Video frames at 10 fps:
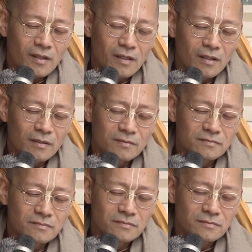
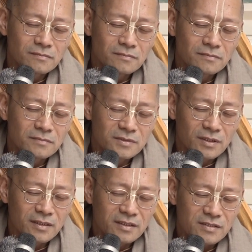of
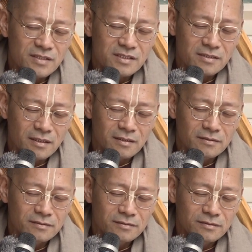Lord
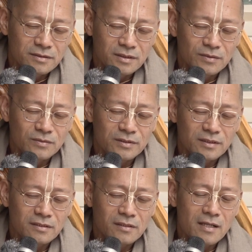Krishna to the
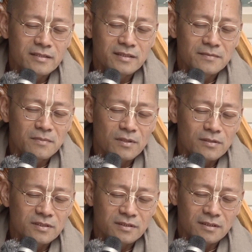wooden grinding
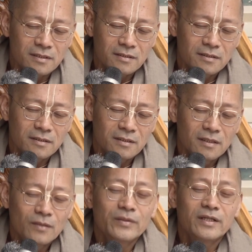mortar
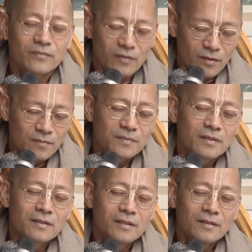with a rope
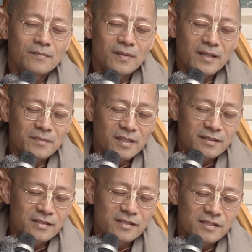by
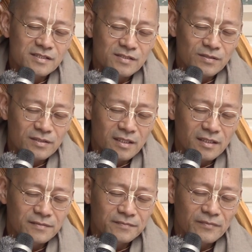Mother
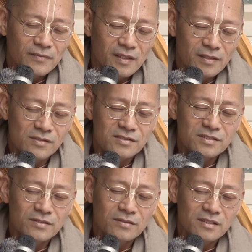Yaśodā. And
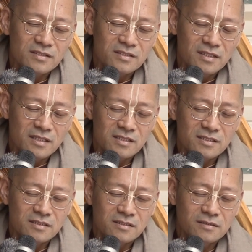also, as it
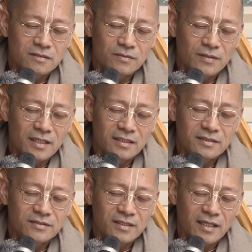is
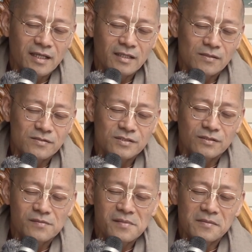Diwali today, also
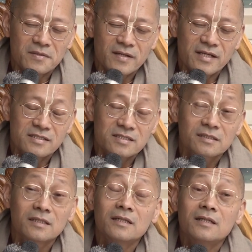commemorates